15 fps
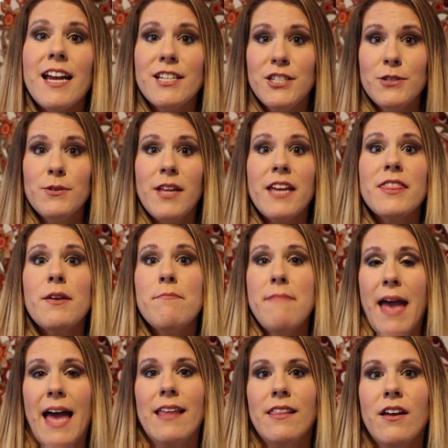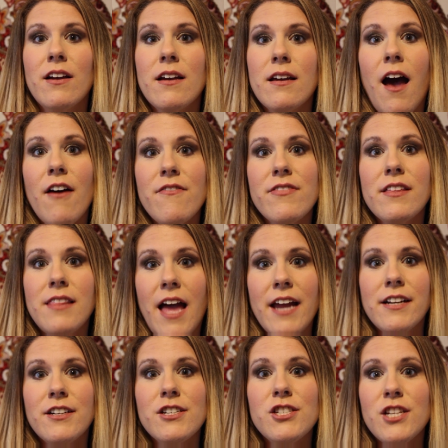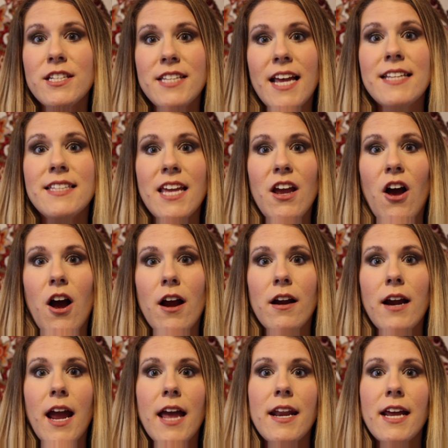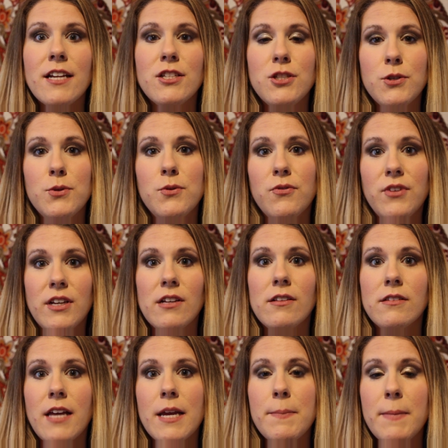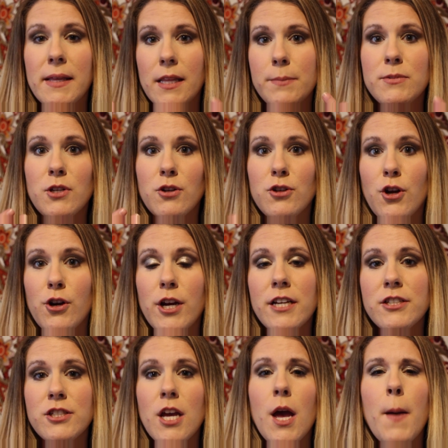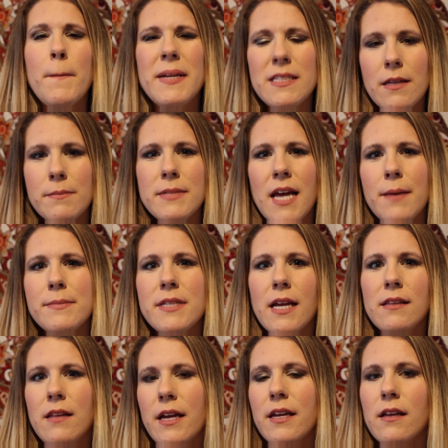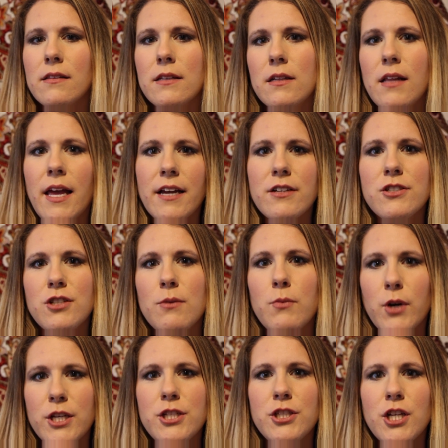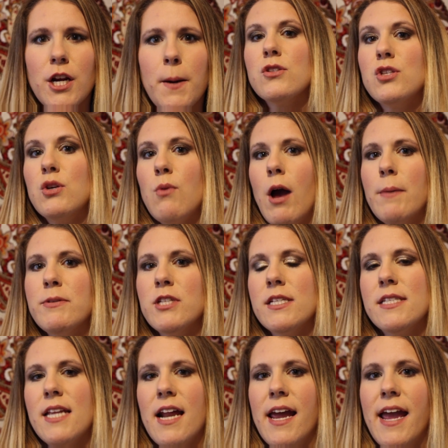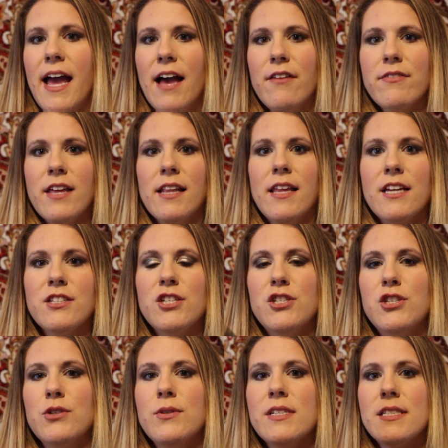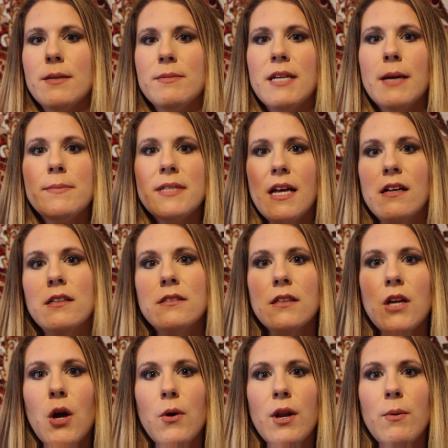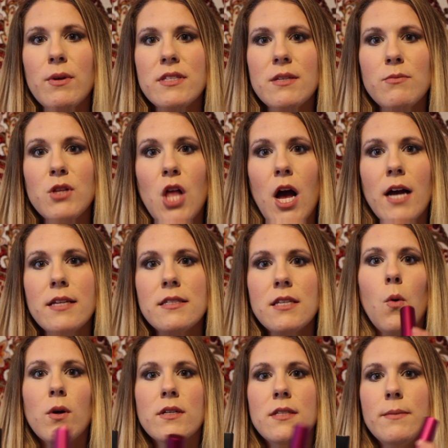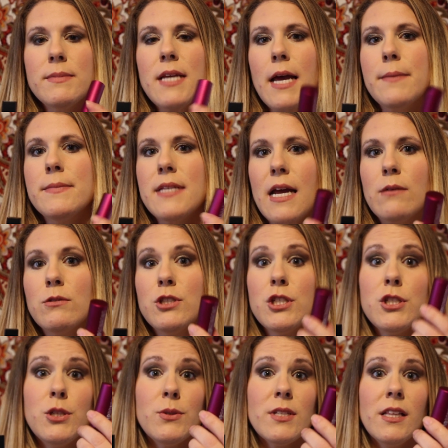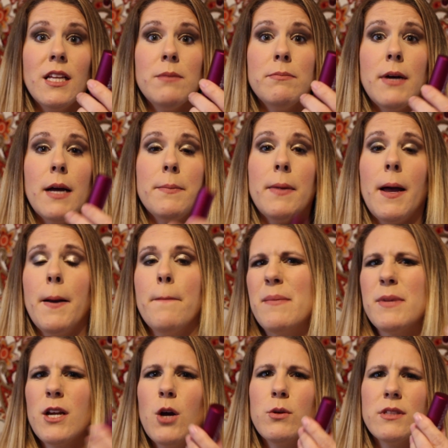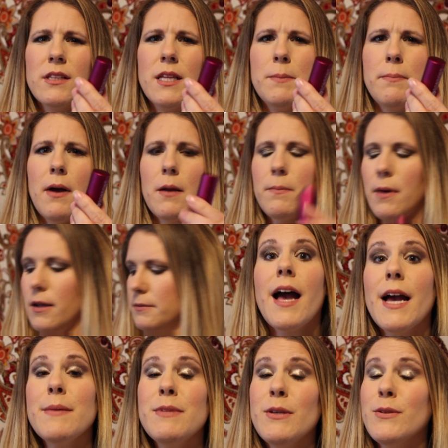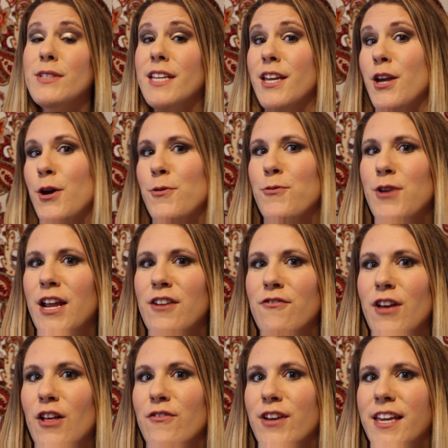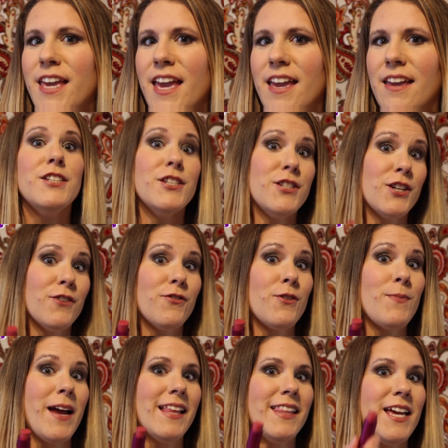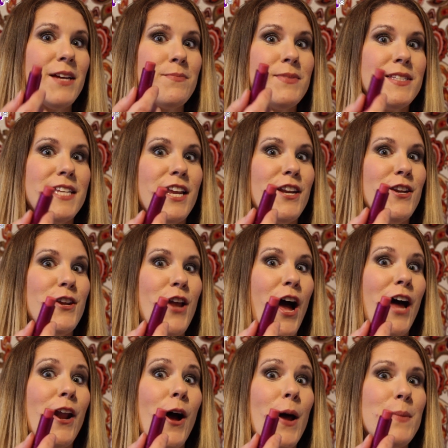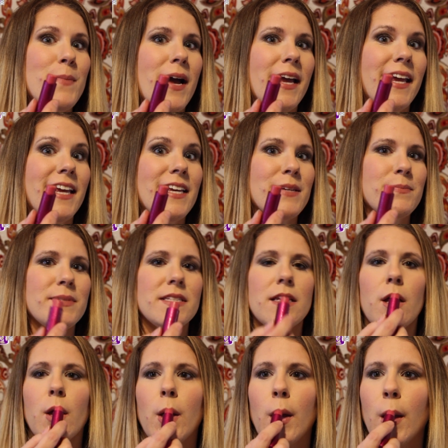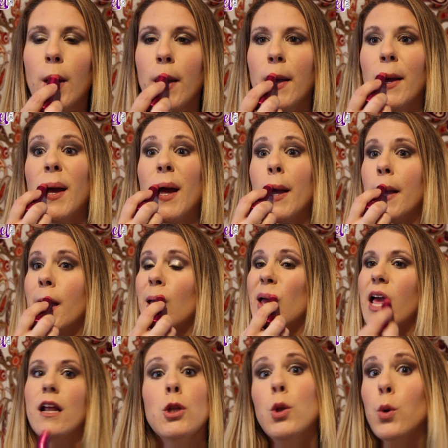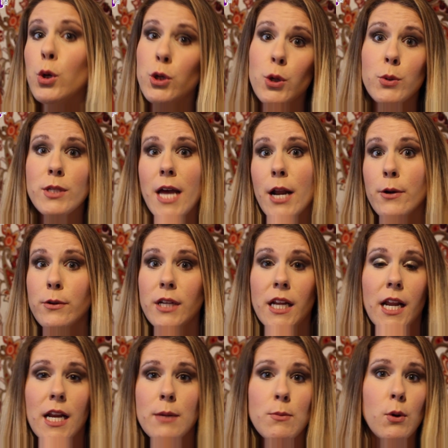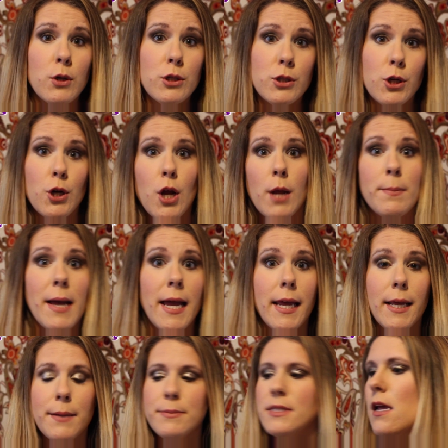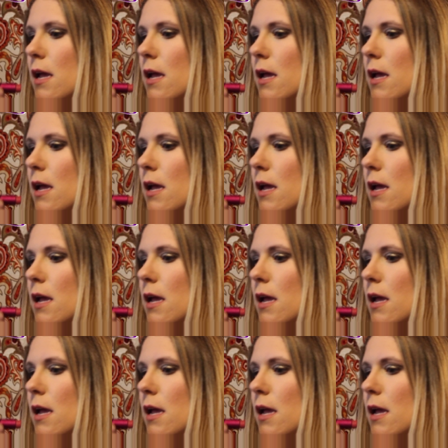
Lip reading: I do like the matte look of the liners just as they are, and I do feel like my lips are nourished, but sometimes I like a little extra moisture. Two options that I have that I like to do is sometimes I'll coat it with some gloss, or sometimes I will just use a lip bonbon. I'm gonna go with the lip bonbon. I'm using Red Velvet Cake. Dessert for my lips, not on my hips. Lord knows I don't need any more dessert on my hip.